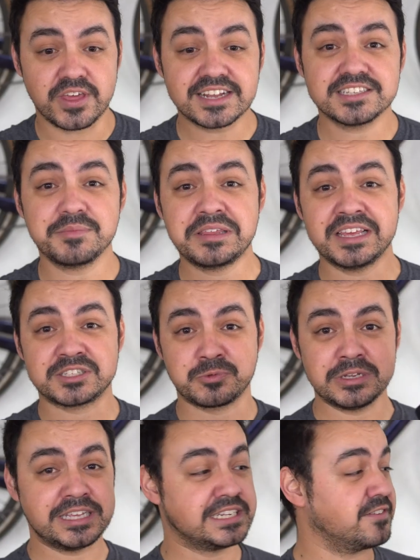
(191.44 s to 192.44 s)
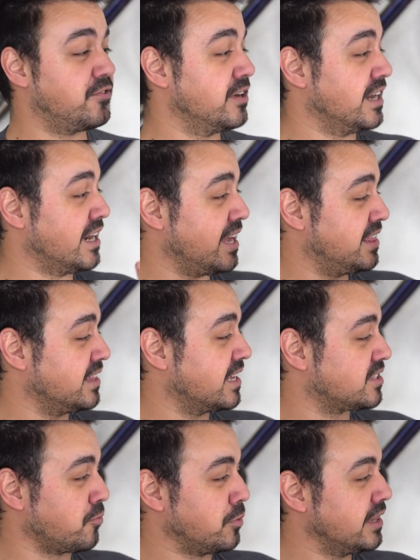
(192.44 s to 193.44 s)
So that's something that's really different and I think
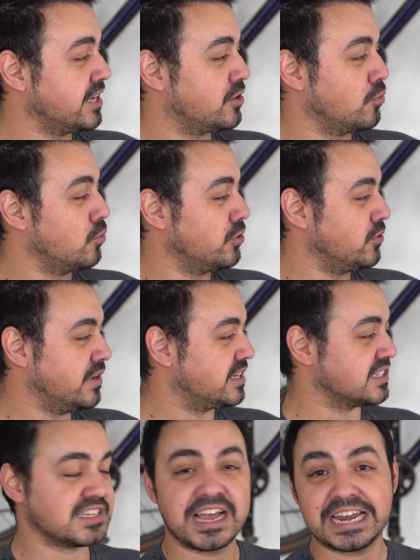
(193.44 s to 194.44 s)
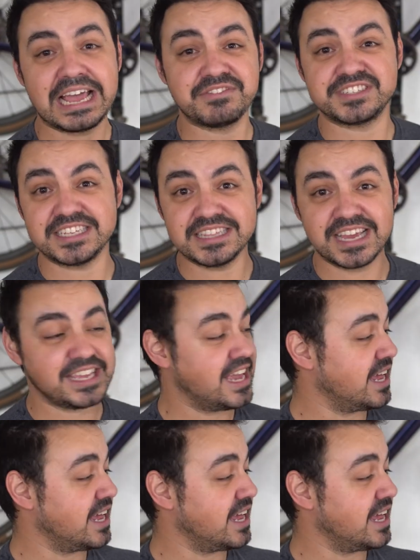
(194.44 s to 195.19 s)
that's a really cool unique design. I haven't seen that